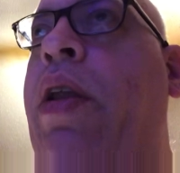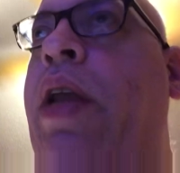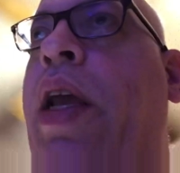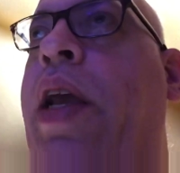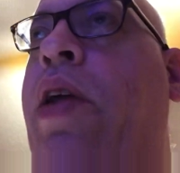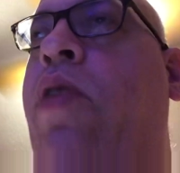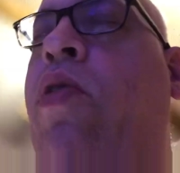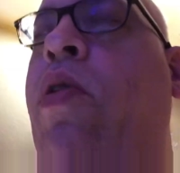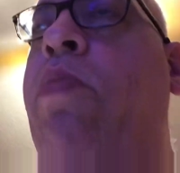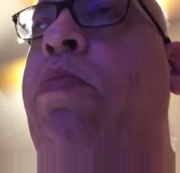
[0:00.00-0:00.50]

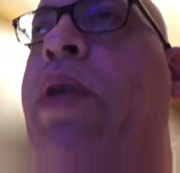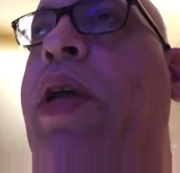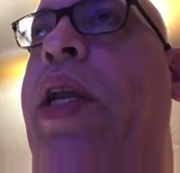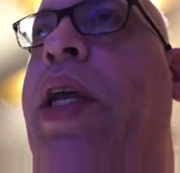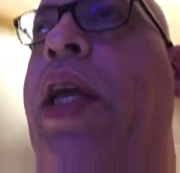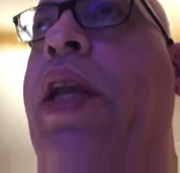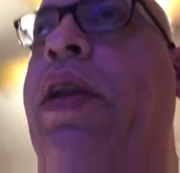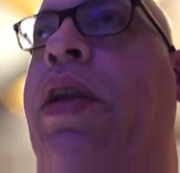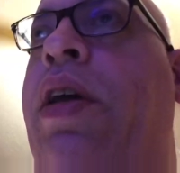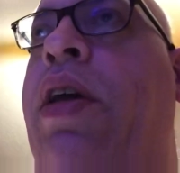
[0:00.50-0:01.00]

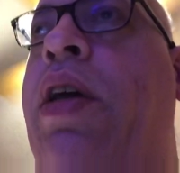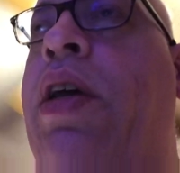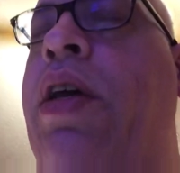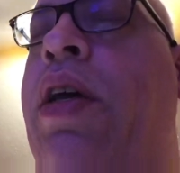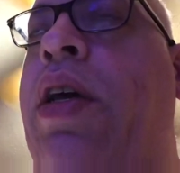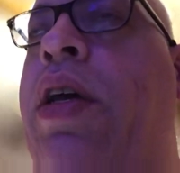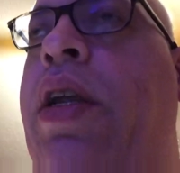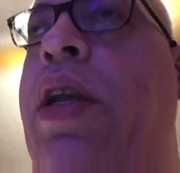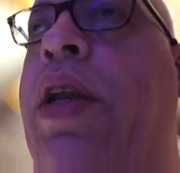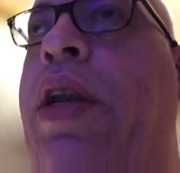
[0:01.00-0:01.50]
incrementing
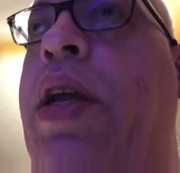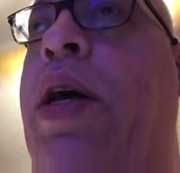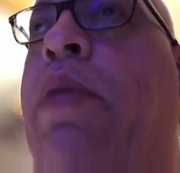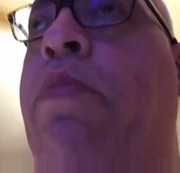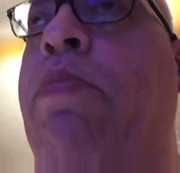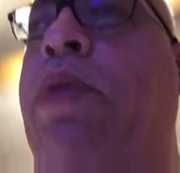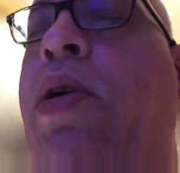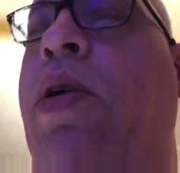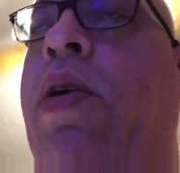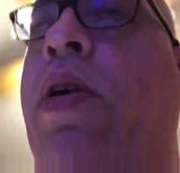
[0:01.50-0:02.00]

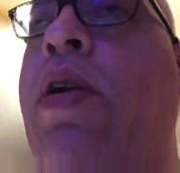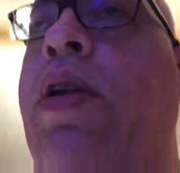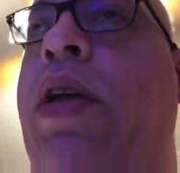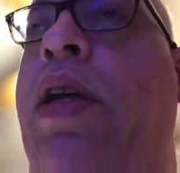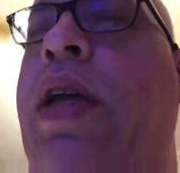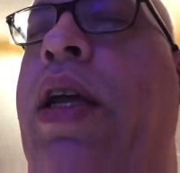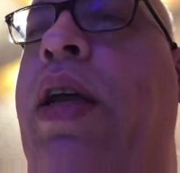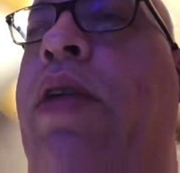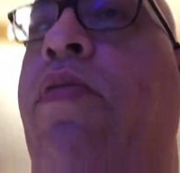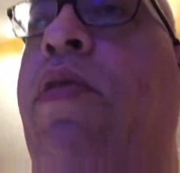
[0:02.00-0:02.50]
number.
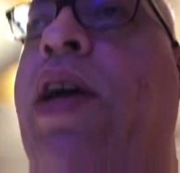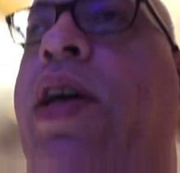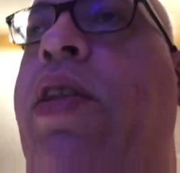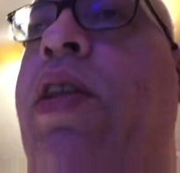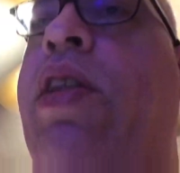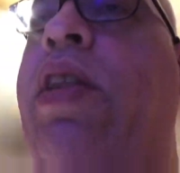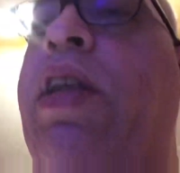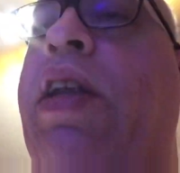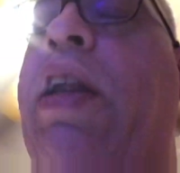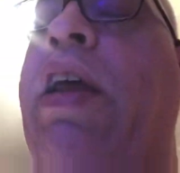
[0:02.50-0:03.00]
And
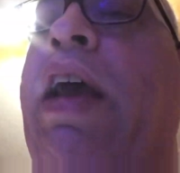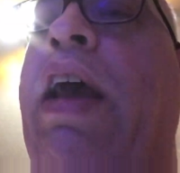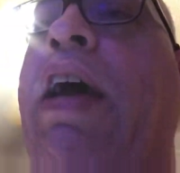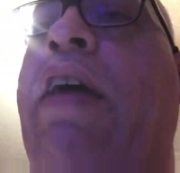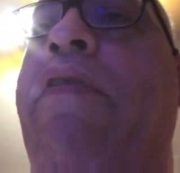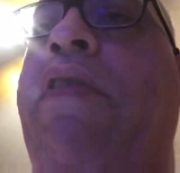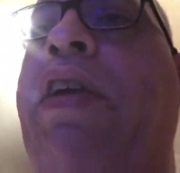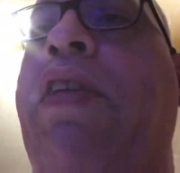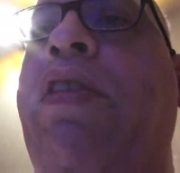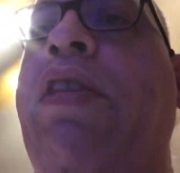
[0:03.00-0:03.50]
rather than
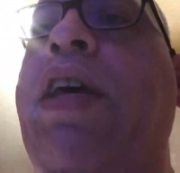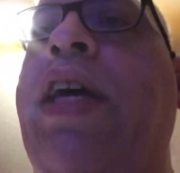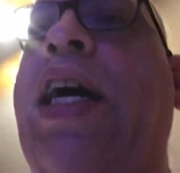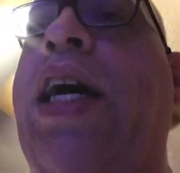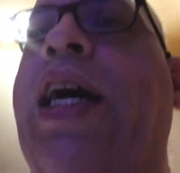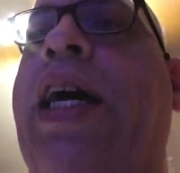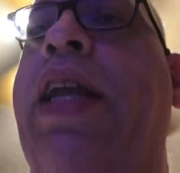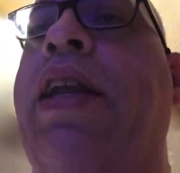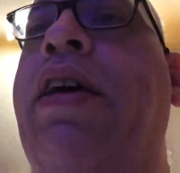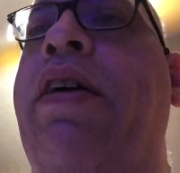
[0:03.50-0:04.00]
having
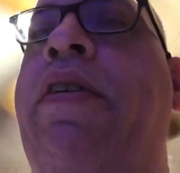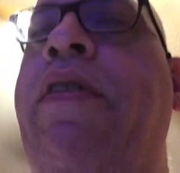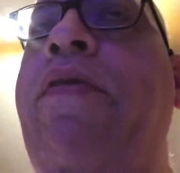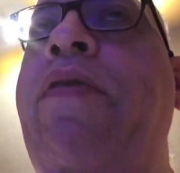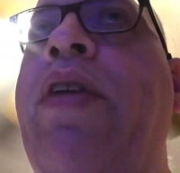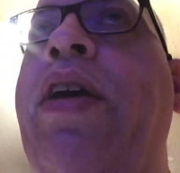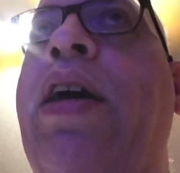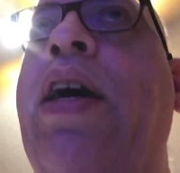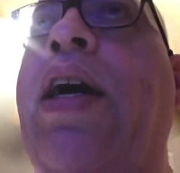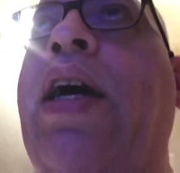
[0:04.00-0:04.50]
that,
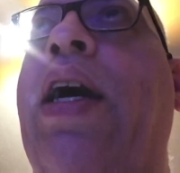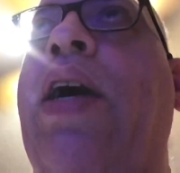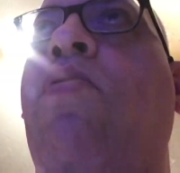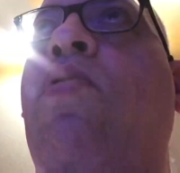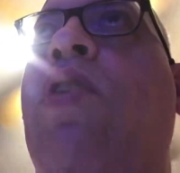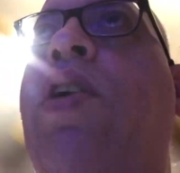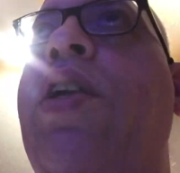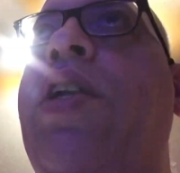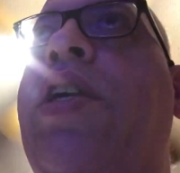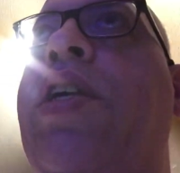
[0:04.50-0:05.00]
I
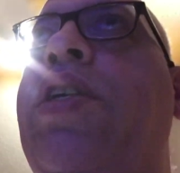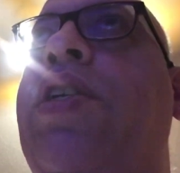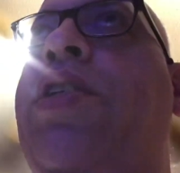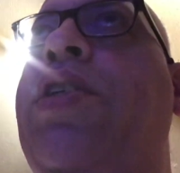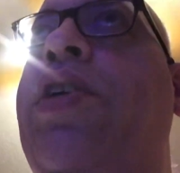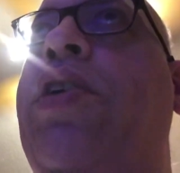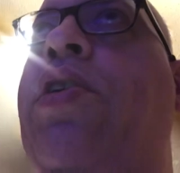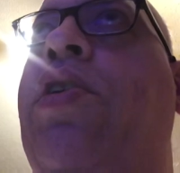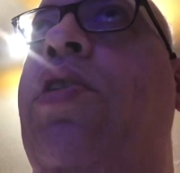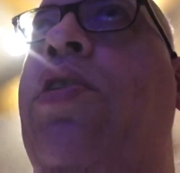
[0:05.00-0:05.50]
wanted
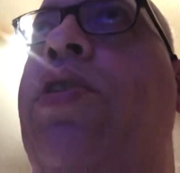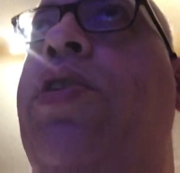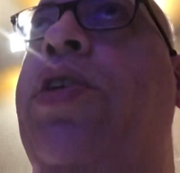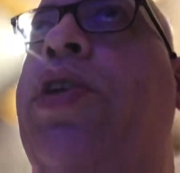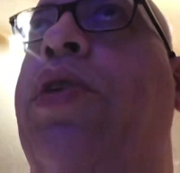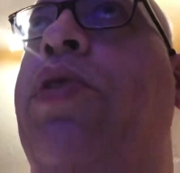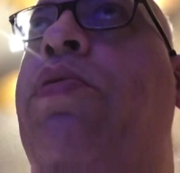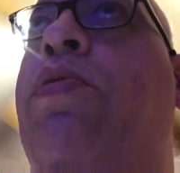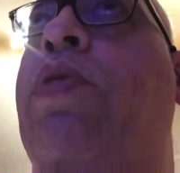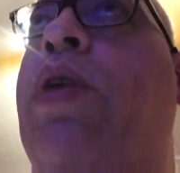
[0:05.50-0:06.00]

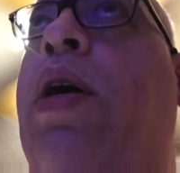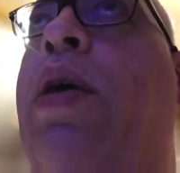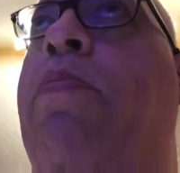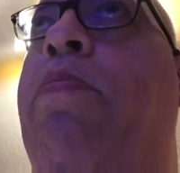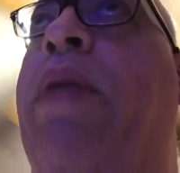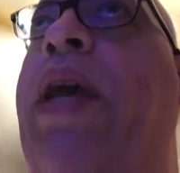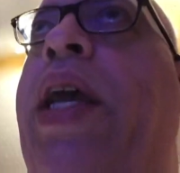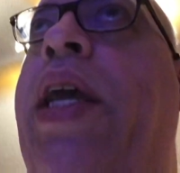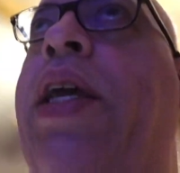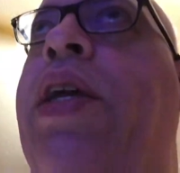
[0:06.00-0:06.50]
to
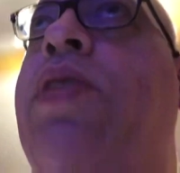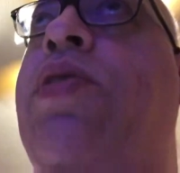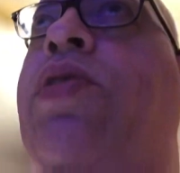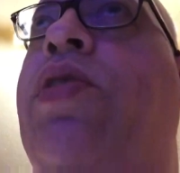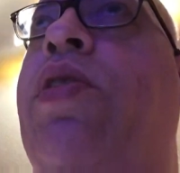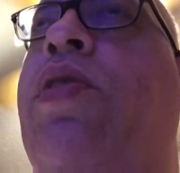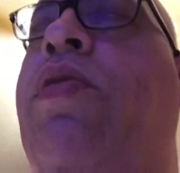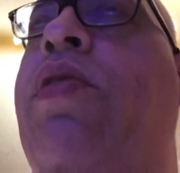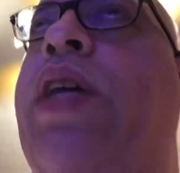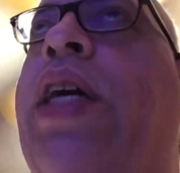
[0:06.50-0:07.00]
make it
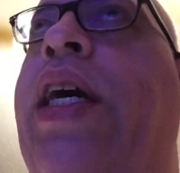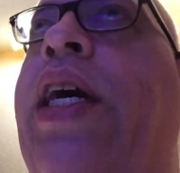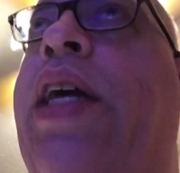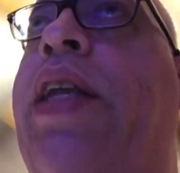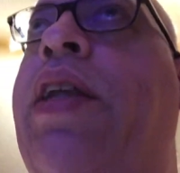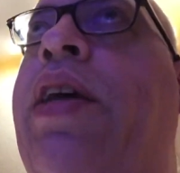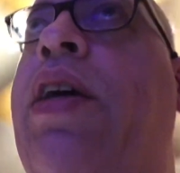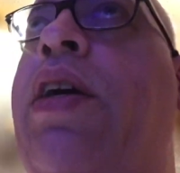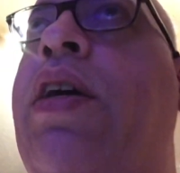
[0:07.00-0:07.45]
so that,